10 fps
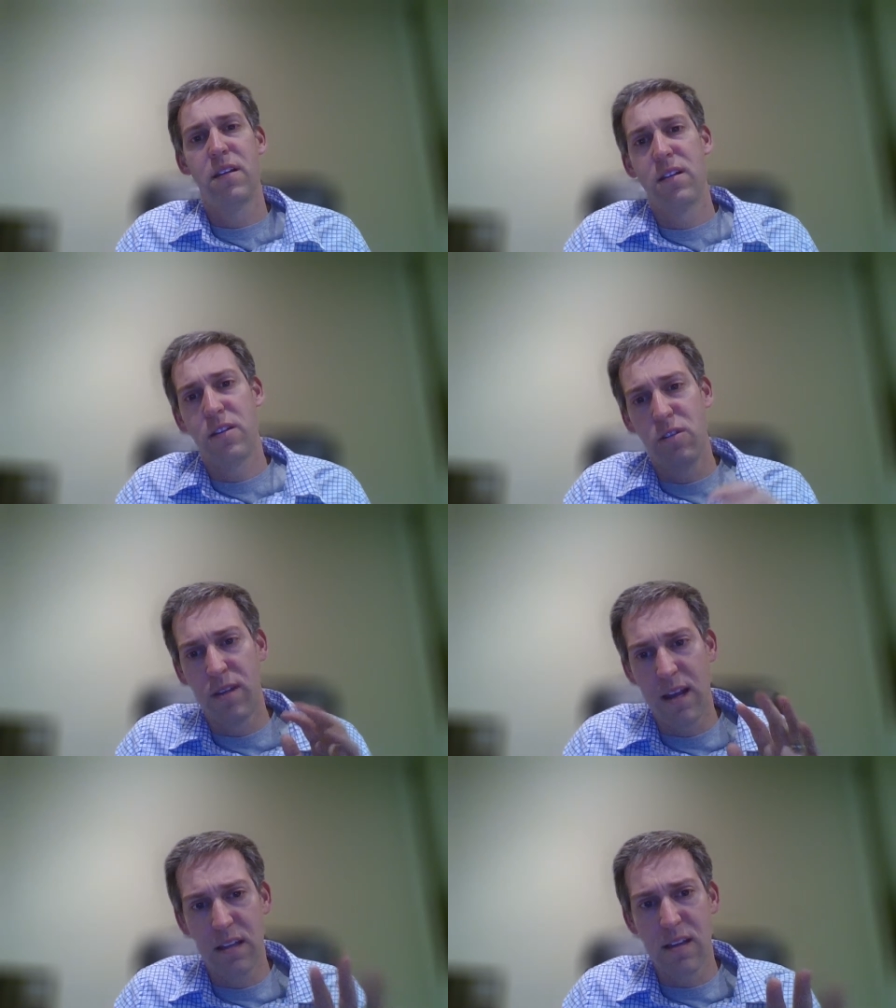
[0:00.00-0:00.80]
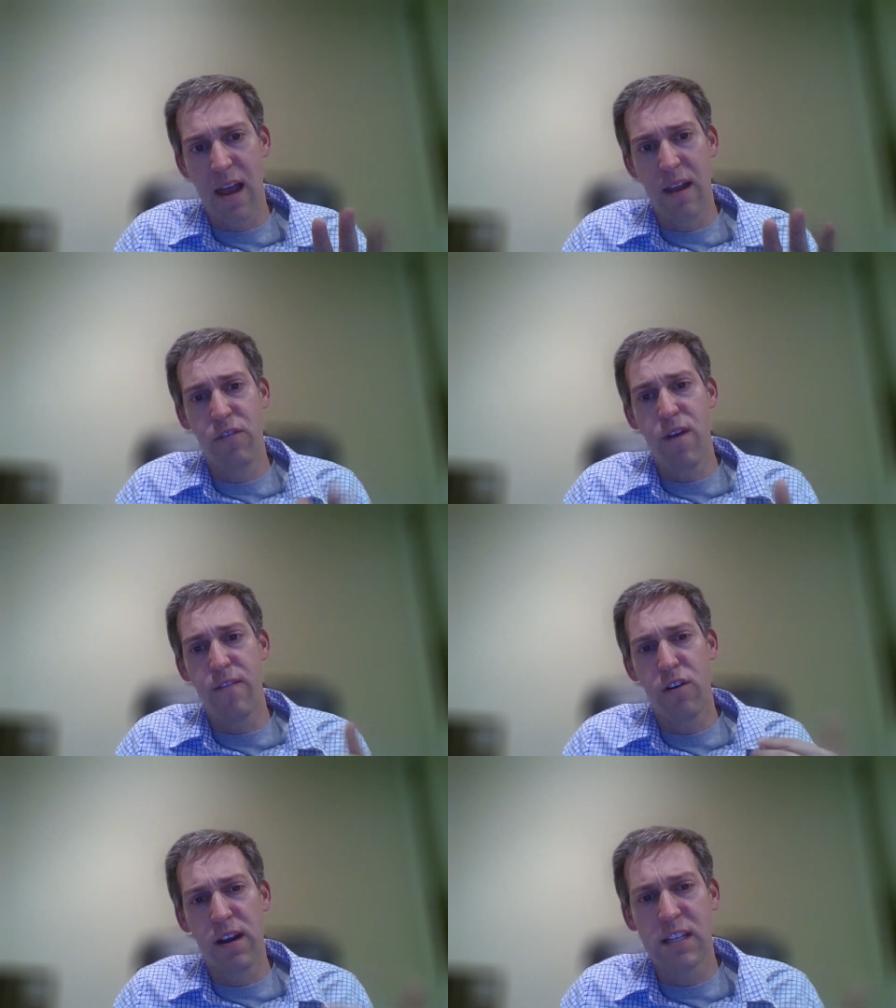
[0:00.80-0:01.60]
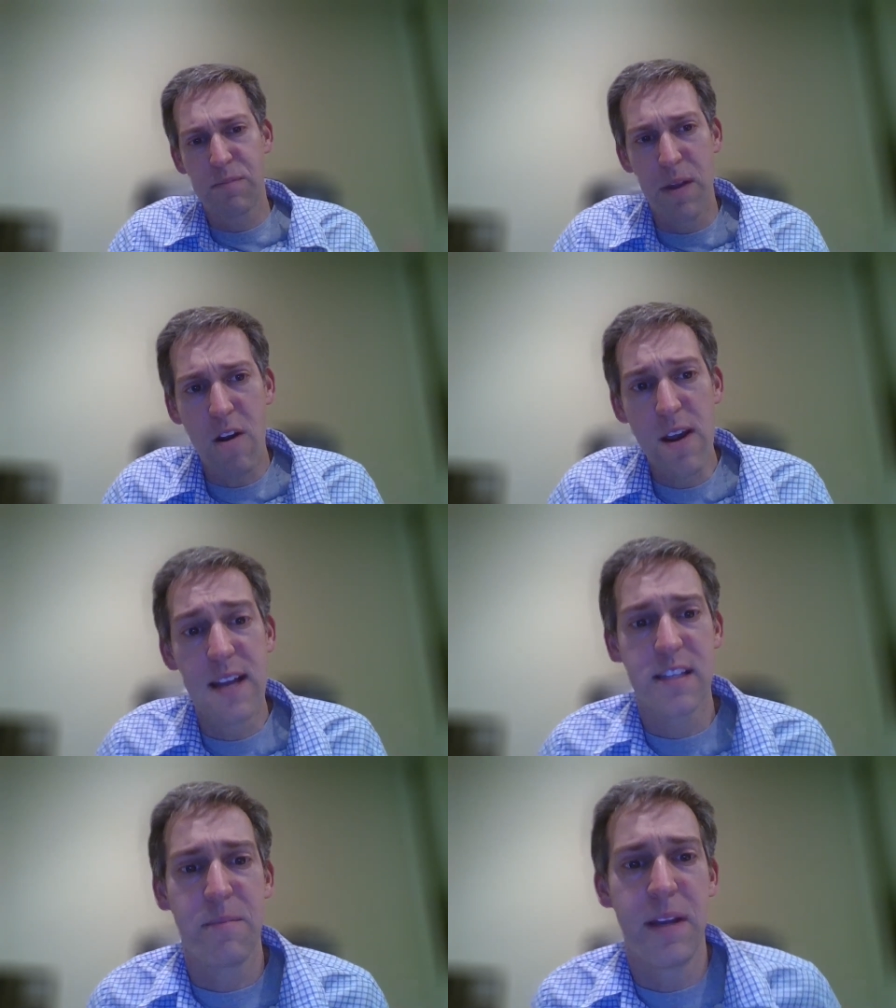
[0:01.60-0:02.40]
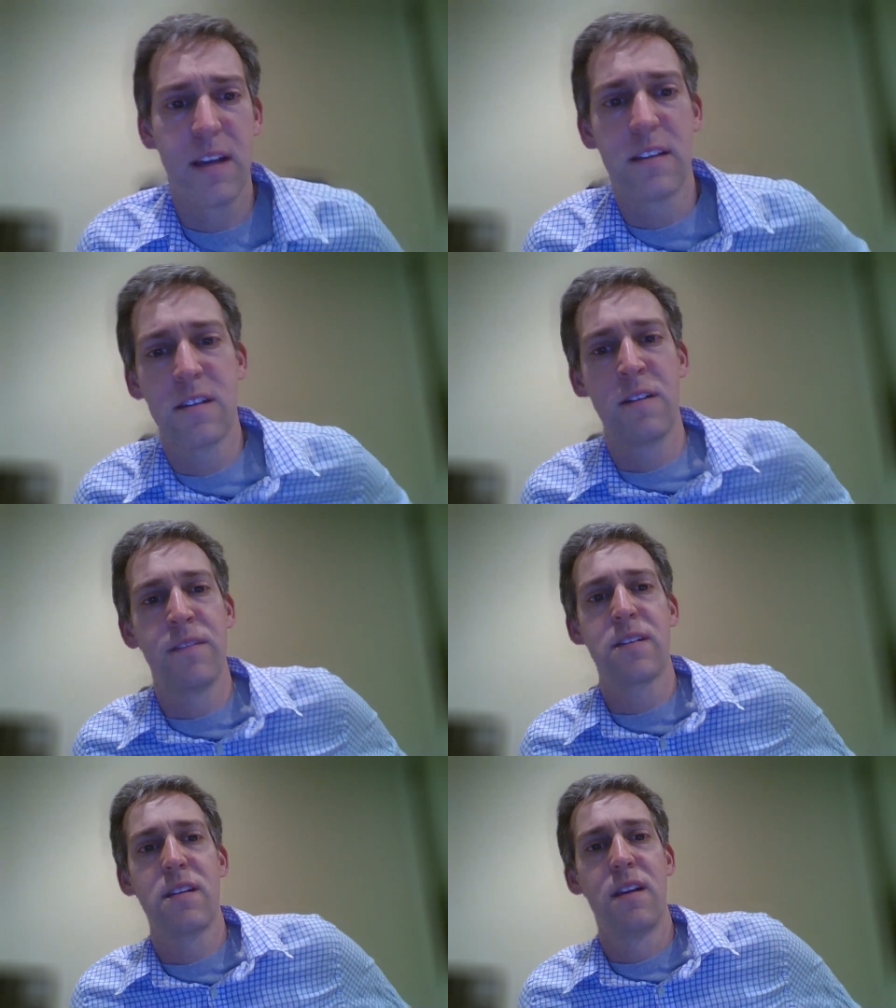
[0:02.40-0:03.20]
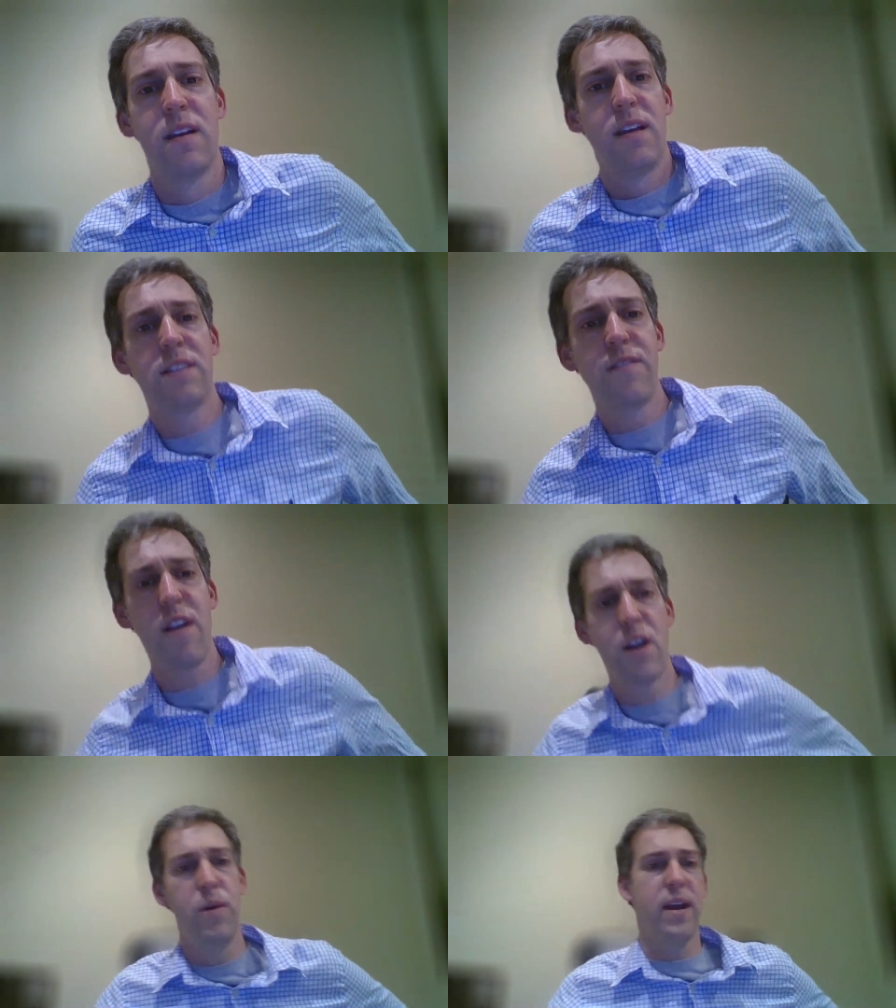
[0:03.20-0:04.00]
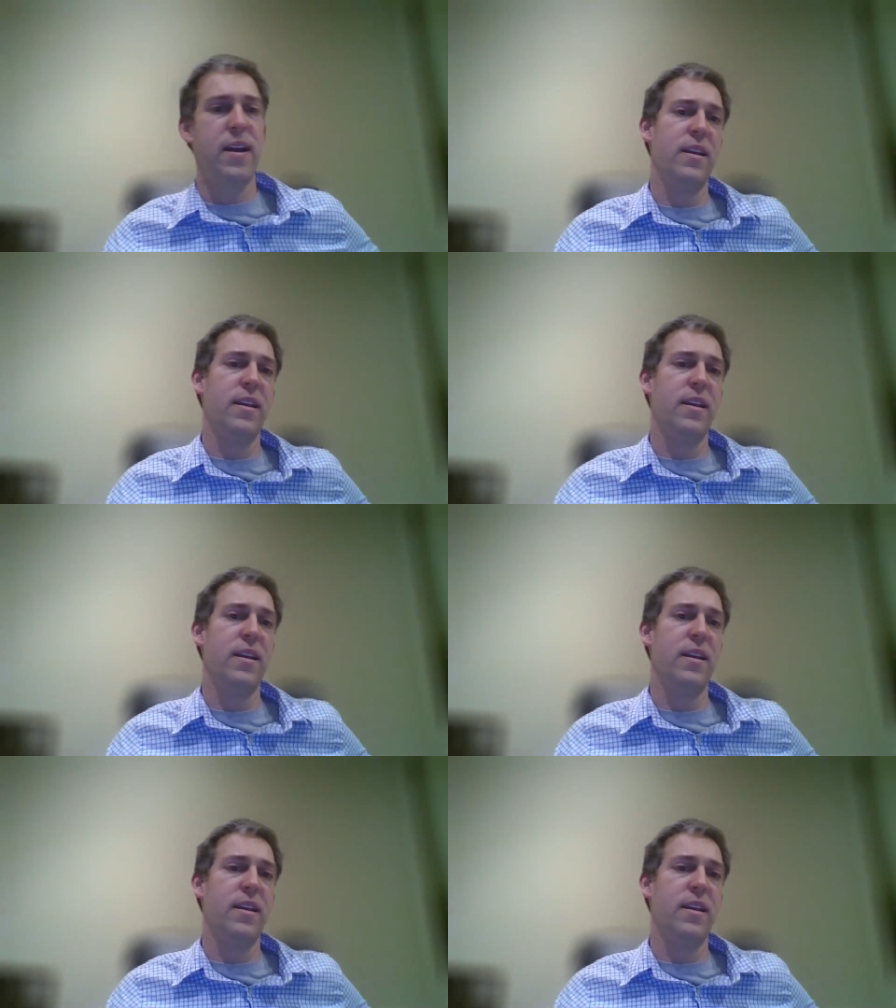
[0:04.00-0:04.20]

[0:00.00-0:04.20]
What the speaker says: You take this, and if you've ever experienced a mincha service, it's very quick.